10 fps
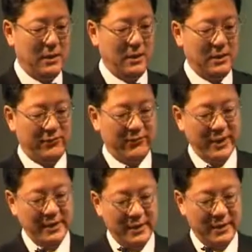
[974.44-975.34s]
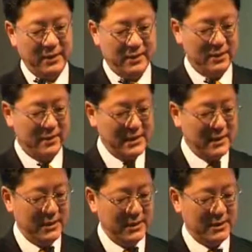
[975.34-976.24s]
And finally,
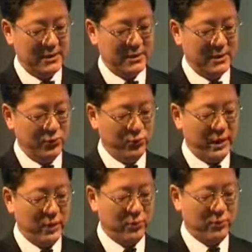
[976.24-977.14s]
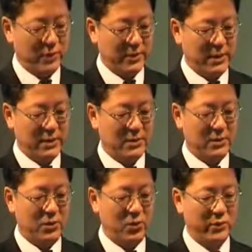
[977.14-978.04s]
last year, the UK group published the
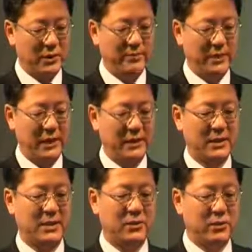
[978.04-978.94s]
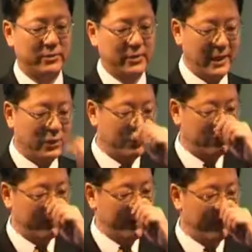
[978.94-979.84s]
long-term data of
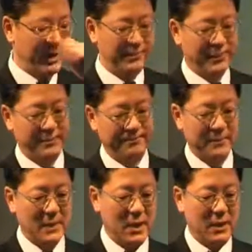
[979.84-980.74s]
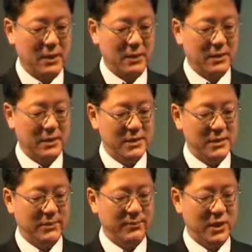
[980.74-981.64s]
eculizumab therapy. This
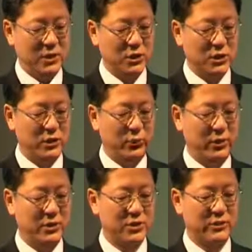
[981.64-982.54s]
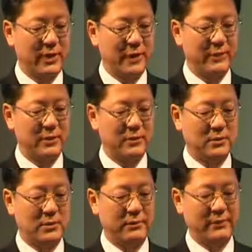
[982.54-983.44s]
is a patient with
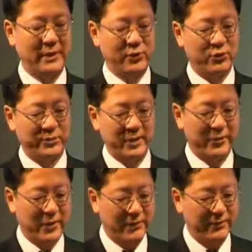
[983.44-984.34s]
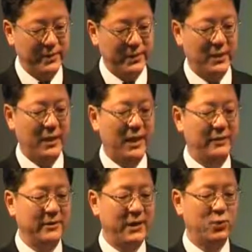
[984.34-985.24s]
survival of eculizumab therapy,
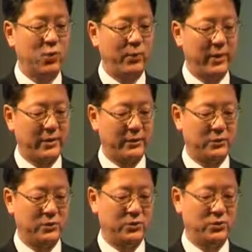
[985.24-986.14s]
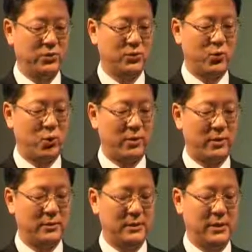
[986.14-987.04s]
and they compare to the
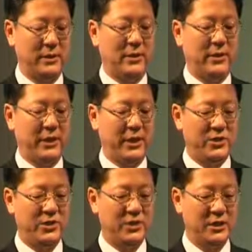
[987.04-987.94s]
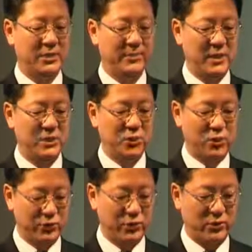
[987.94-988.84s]
normal age-sex matched
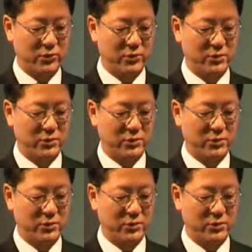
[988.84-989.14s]
control.